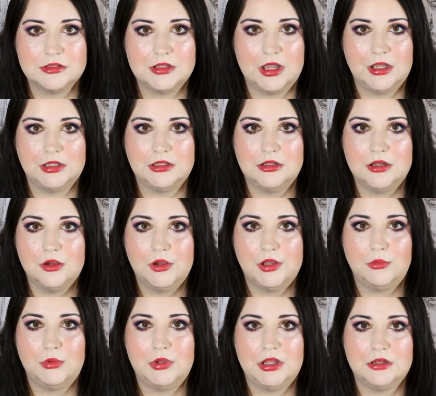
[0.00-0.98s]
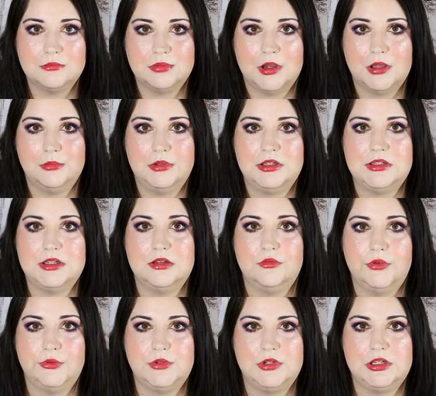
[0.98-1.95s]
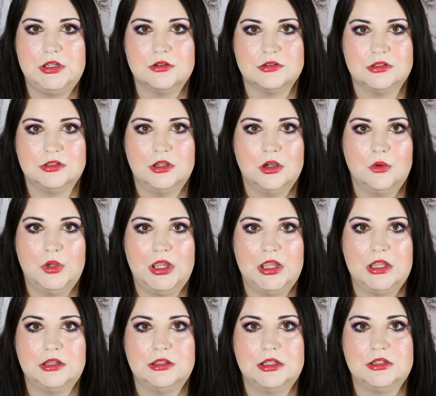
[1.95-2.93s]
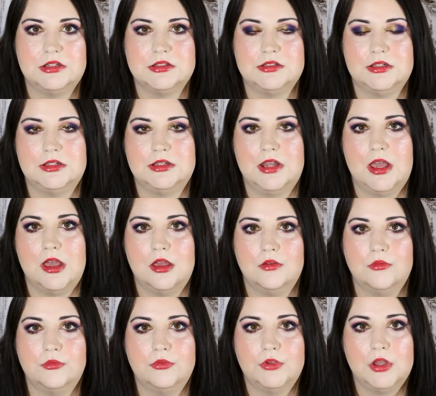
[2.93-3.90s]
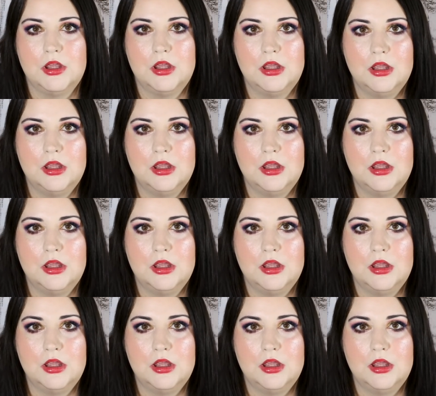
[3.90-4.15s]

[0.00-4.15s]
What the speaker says: I know I went probably 10-15 years ago and they just didn't have